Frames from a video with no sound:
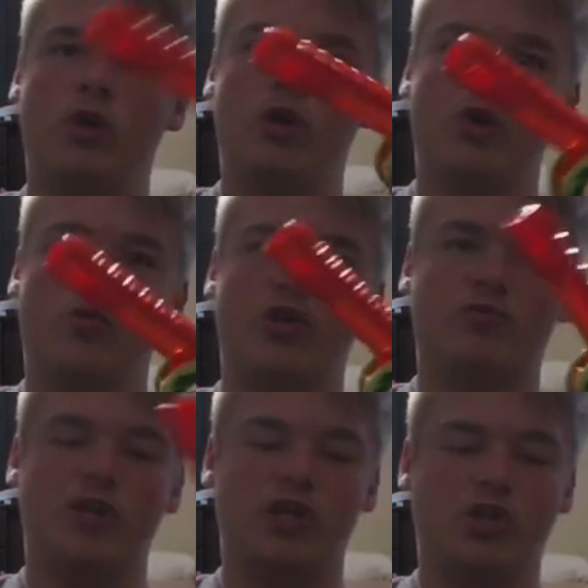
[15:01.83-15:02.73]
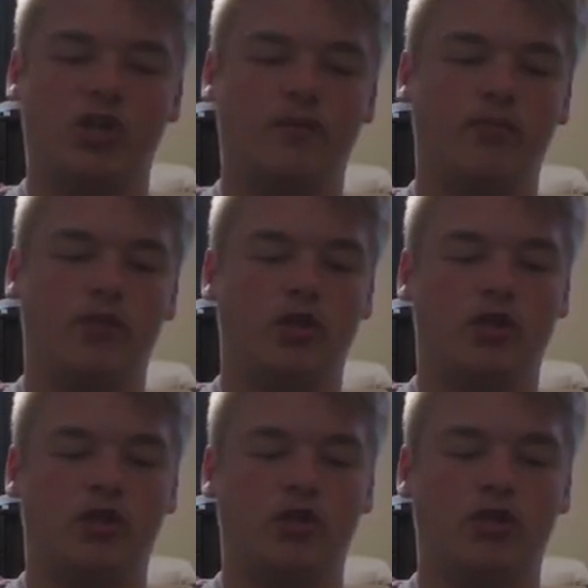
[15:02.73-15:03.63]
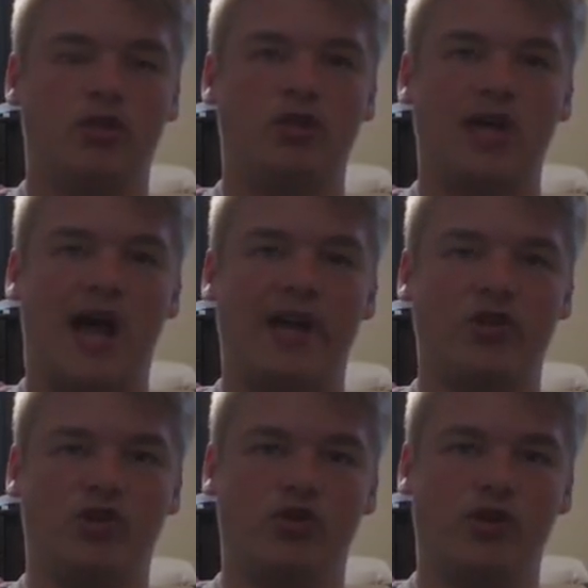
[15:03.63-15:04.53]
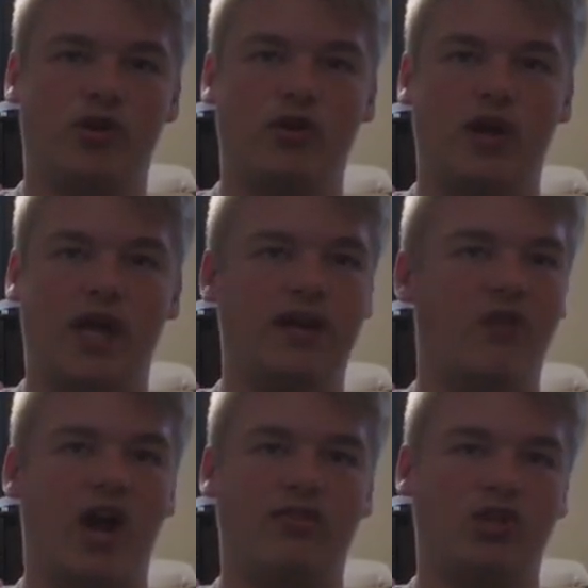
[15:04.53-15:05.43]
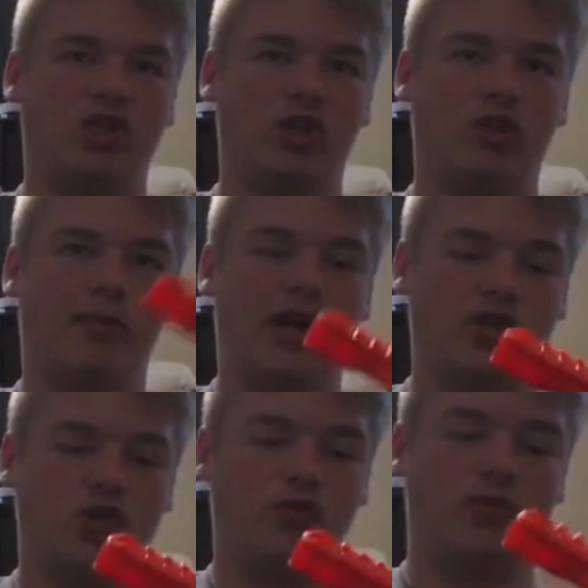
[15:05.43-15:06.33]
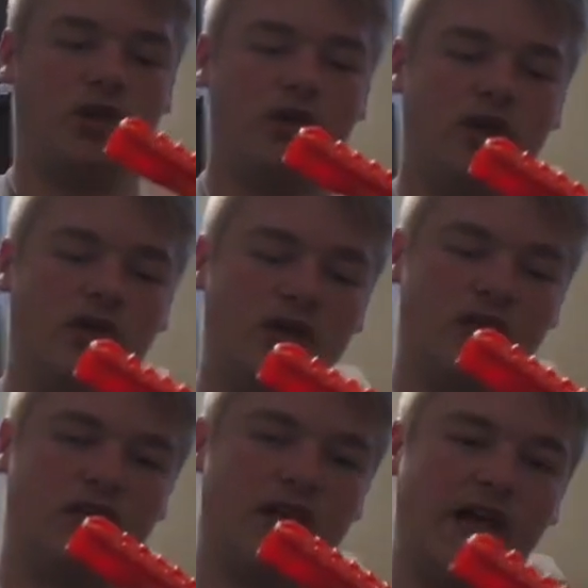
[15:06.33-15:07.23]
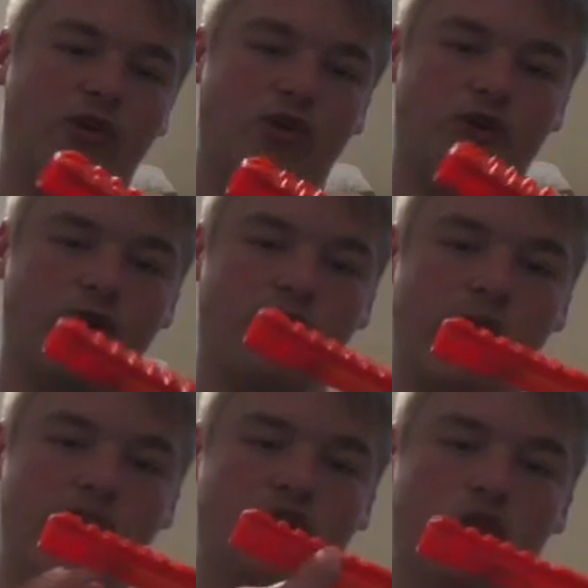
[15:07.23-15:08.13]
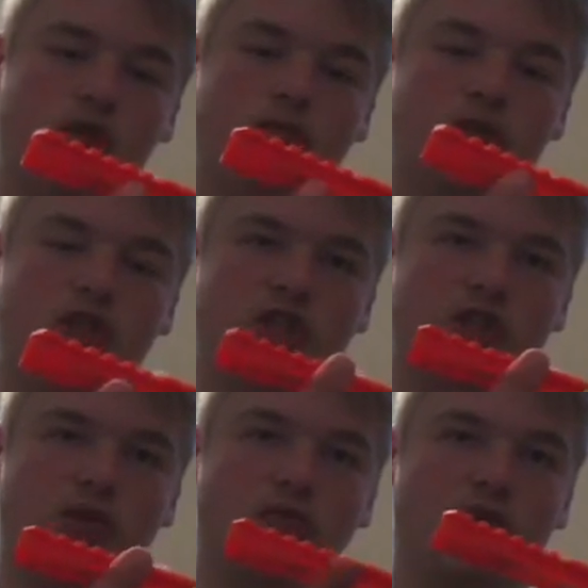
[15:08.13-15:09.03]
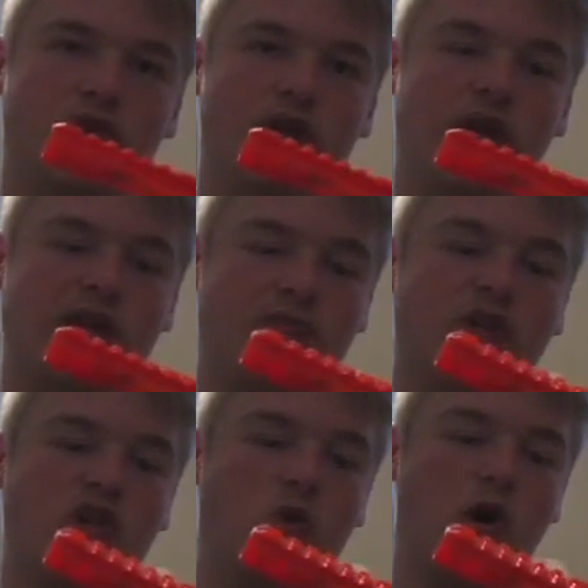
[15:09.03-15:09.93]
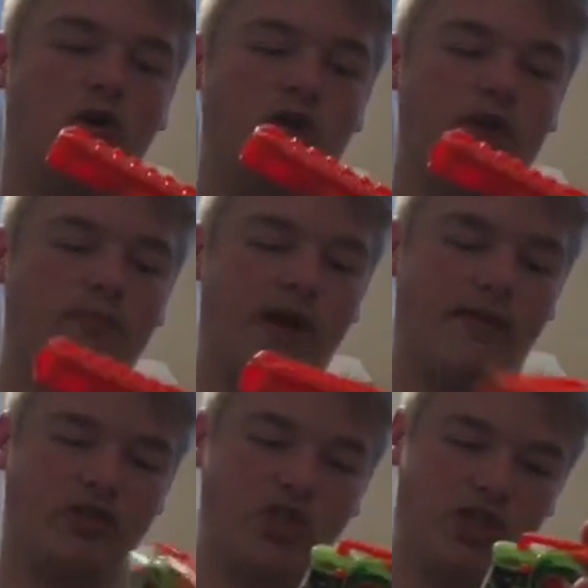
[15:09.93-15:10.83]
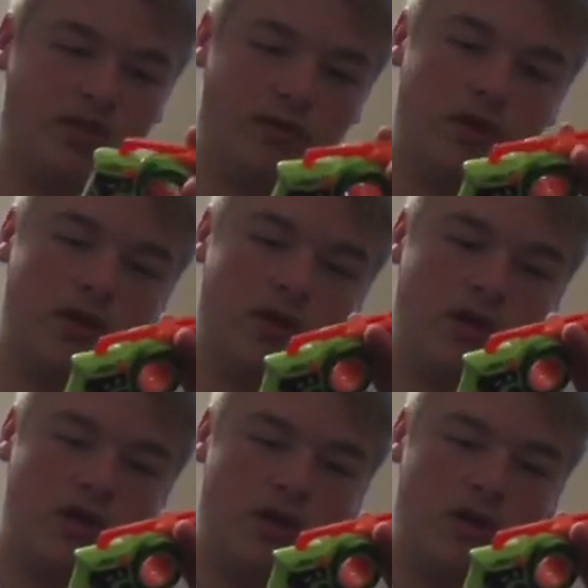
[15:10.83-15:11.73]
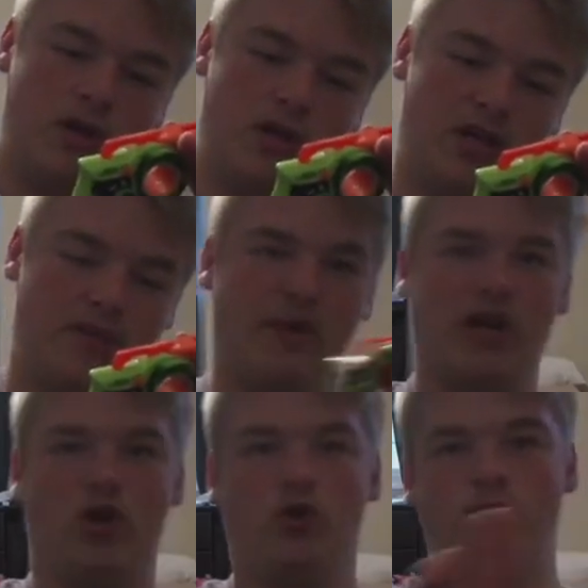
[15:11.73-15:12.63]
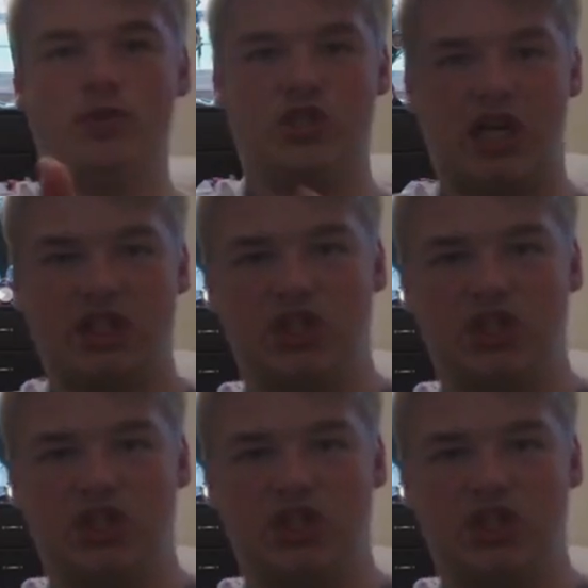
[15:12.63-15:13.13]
which means tighter trigger. I never had the Solo, but I assume the tighter trigger. I assume this isn't really as much quality. I haven't seen any metal besides the